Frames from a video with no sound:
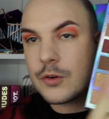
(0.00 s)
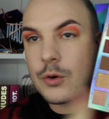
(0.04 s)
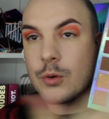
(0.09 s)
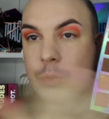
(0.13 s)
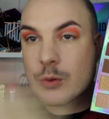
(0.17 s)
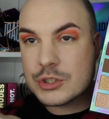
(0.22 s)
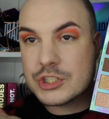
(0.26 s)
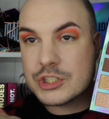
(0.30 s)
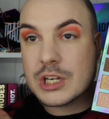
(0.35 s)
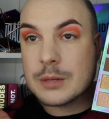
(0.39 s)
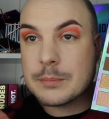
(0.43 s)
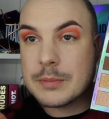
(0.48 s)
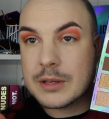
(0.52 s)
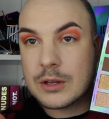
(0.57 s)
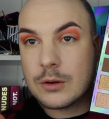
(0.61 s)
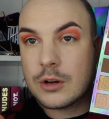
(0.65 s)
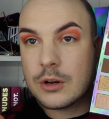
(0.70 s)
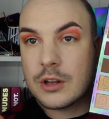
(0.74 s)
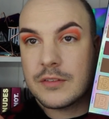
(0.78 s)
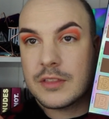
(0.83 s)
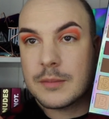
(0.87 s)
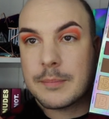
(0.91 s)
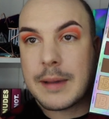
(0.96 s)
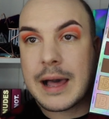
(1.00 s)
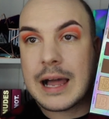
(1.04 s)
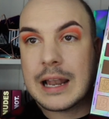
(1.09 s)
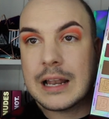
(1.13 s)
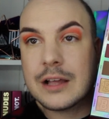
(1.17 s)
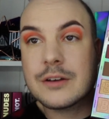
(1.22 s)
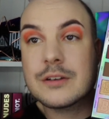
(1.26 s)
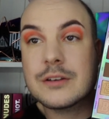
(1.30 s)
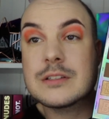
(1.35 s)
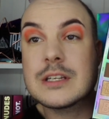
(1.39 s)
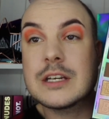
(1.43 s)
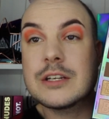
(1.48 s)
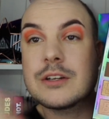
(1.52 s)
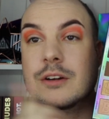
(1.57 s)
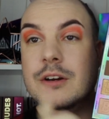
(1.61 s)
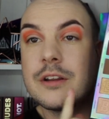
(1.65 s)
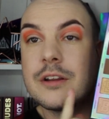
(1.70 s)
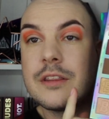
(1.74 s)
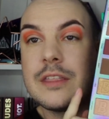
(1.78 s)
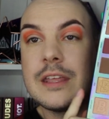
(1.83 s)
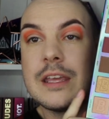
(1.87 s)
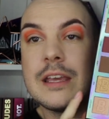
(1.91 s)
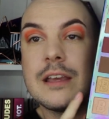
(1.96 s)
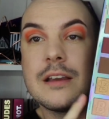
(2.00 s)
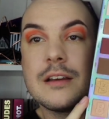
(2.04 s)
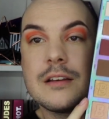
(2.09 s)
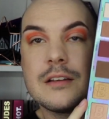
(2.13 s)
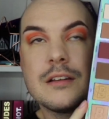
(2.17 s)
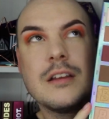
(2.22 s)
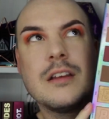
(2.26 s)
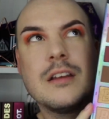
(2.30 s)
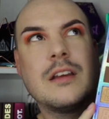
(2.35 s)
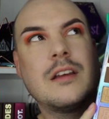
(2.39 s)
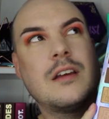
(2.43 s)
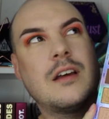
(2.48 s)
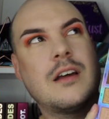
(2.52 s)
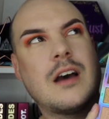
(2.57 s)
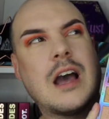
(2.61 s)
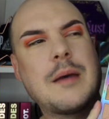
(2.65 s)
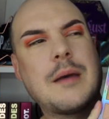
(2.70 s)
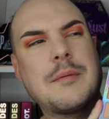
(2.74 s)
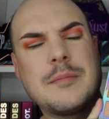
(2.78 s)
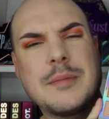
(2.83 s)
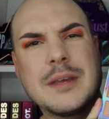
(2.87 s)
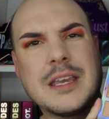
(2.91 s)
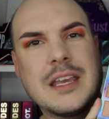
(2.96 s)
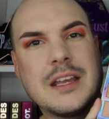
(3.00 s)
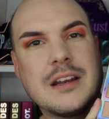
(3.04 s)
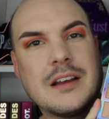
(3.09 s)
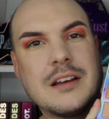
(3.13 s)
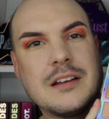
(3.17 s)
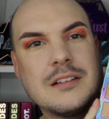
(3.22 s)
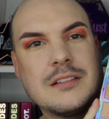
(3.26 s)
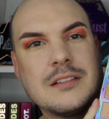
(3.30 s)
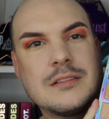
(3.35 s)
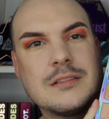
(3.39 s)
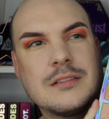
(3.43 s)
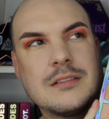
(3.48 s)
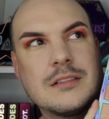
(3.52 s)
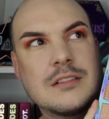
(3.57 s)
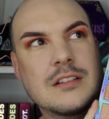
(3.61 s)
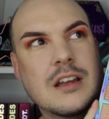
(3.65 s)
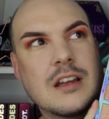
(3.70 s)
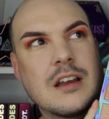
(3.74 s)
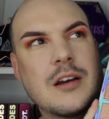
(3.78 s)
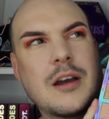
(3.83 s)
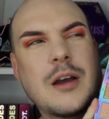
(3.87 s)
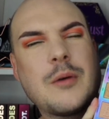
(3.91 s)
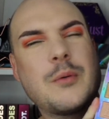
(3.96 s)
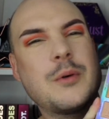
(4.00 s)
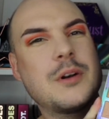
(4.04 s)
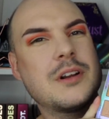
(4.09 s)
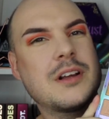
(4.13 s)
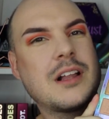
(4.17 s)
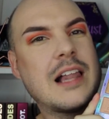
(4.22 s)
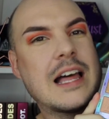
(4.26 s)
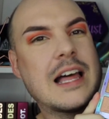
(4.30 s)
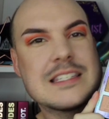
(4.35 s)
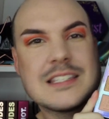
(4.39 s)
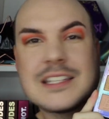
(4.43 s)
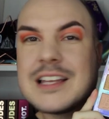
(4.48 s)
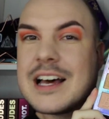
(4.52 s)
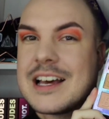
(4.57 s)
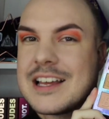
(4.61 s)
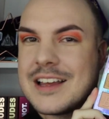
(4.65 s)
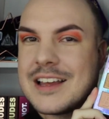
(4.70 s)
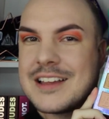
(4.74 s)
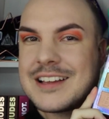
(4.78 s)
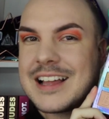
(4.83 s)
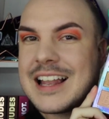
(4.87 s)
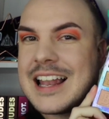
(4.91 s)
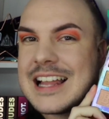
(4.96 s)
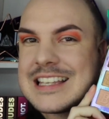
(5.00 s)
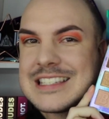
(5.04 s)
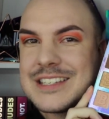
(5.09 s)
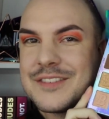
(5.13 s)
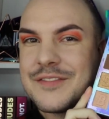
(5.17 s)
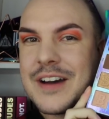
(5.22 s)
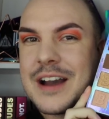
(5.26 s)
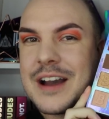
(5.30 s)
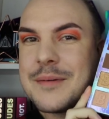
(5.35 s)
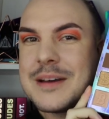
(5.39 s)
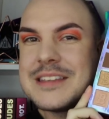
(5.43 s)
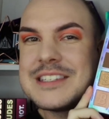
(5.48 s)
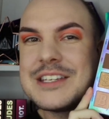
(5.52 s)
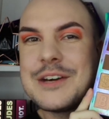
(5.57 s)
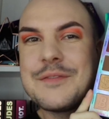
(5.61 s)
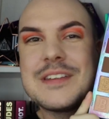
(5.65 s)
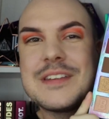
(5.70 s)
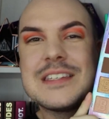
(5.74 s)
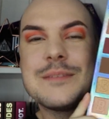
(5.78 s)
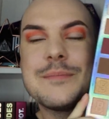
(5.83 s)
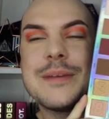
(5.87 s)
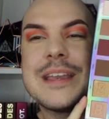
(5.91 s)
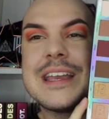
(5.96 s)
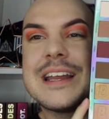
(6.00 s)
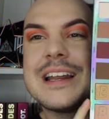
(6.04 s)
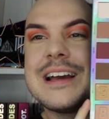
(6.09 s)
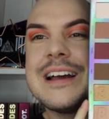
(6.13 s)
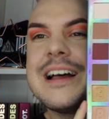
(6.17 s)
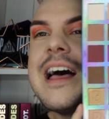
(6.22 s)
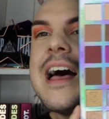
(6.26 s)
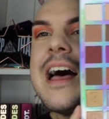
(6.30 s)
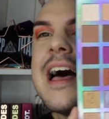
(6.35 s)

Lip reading: course jumping all over the palette because I don't think I'm a beginner. I would classify myself as a beginner.